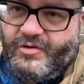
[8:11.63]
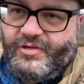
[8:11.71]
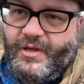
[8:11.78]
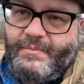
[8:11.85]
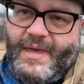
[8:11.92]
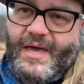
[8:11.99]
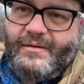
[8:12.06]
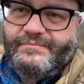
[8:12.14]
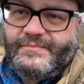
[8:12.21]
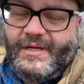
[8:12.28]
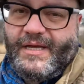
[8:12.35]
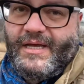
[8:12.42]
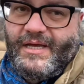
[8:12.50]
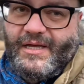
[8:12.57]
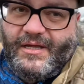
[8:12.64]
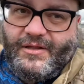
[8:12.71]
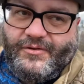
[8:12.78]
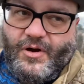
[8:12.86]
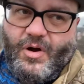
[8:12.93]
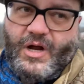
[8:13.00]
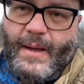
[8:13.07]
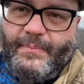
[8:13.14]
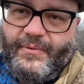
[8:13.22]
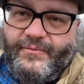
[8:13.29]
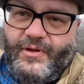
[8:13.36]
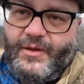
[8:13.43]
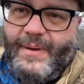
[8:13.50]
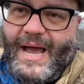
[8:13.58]
him in, throw a couple of
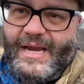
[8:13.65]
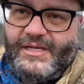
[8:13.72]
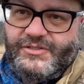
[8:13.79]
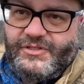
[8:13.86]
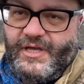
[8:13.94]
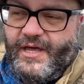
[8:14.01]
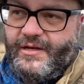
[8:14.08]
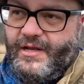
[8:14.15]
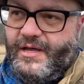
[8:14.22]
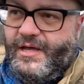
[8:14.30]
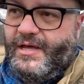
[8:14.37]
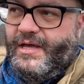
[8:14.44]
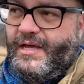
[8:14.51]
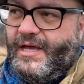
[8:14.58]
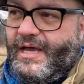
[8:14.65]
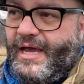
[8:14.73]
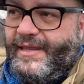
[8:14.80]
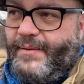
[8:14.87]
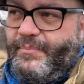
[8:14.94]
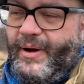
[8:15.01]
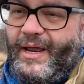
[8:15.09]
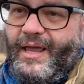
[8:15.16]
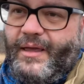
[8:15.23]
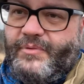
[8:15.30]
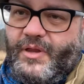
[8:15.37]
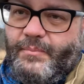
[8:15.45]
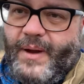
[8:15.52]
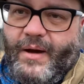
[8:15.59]
other bodies in, and they're bringing him
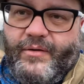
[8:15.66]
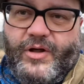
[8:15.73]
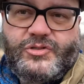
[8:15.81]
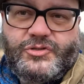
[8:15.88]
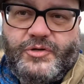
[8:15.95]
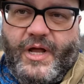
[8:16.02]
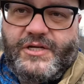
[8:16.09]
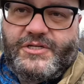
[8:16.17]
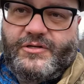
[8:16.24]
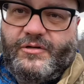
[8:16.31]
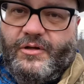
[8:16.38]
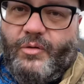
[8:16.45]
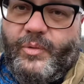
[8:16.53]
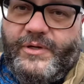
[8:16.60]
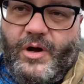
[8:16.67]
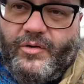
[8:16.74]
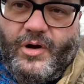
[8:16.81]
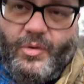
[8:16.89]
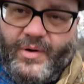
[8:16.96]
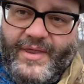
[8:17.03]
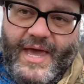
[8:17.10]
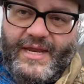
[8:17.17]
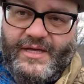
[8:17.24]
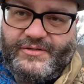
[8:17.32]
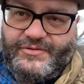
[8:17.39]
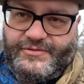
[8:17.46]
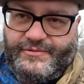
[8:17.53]
to the burial trench. We don't know where that is.